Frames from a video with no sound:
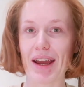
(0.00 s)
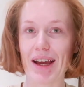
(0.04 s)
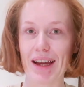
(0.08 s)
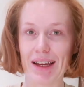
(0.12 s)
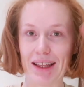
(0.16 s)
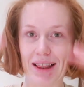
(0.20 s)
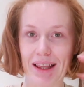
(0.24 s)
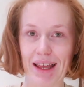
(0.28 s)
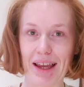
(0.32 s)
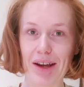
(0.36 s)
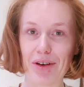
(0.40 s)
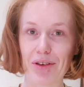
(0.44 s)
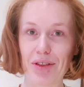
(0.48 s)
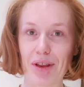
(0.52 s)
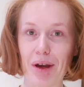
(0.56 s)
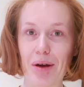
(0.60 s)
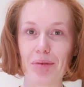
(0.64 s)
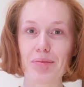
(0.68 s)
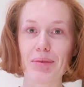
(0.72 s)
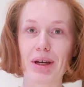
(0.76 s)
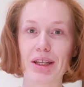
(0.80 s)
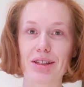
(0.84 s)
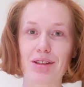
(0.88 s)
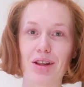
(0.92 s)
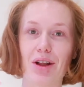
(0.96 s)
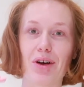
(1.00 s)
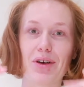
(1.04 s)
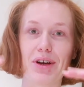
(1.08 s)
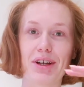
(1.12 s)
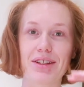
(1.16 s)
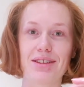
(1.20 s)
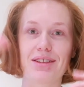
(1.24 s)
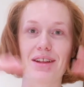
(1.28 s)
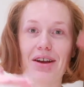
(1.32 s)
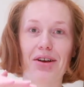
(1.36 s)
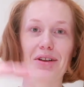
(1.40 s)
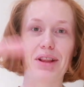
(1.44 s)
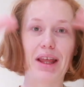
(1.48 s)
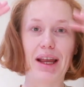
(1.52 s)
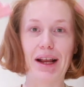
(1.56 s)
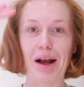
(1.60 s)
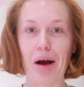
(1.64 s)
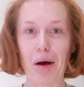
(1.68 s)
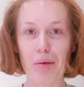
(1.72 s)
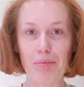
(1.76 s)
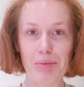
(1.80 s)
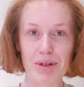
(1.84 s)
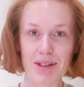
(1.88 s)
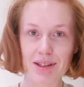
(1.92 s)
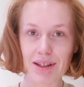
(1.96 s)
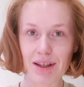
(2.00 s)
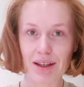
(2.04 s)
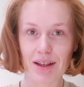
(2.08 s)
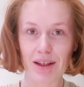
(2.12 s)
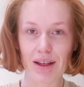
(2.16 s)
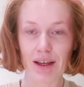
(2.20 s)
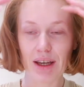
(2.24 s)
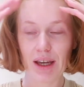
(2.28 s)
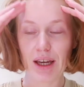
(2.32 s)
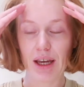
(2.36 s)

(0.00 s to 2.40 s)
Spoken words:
I layer them as long as they're like opposite.